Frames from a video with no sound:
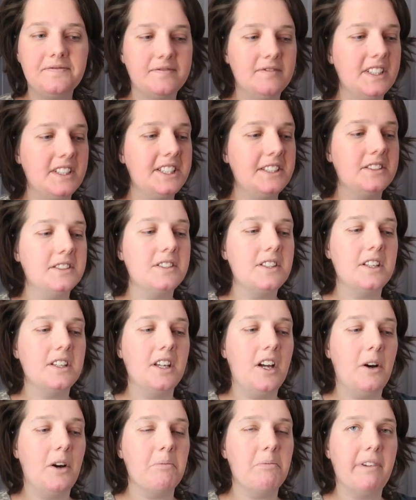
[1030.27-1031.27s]
which is the
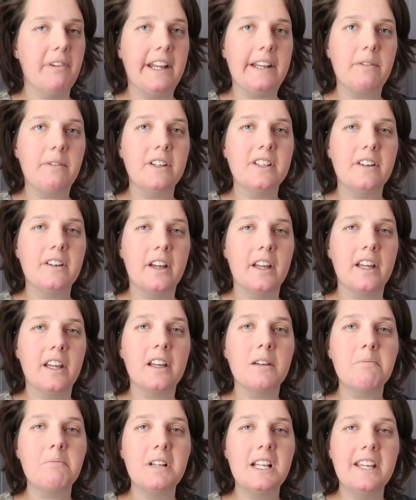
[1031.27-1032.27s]
yarn breed which
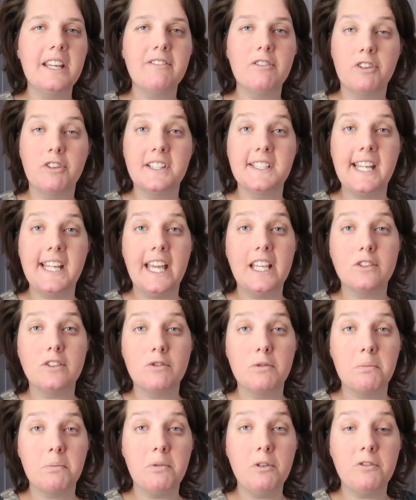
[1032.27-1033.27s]
I believe originates
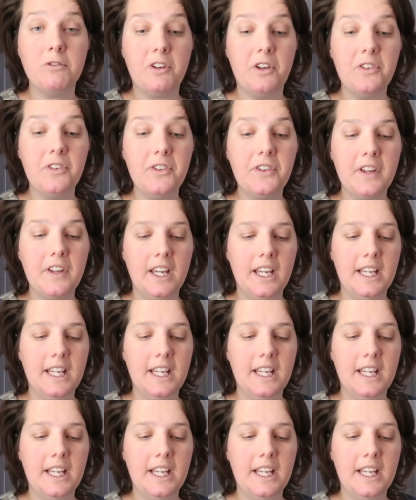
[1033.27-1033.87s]
from Provence.